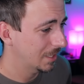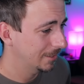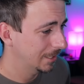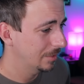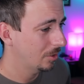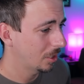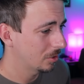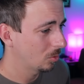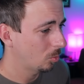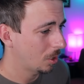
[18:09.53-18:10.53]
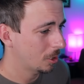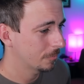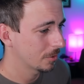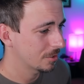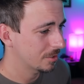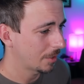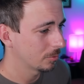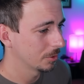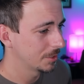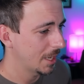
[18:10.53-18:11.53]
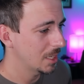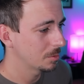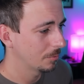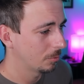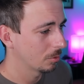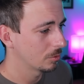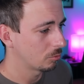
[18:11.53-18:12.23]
can live underwater for several days before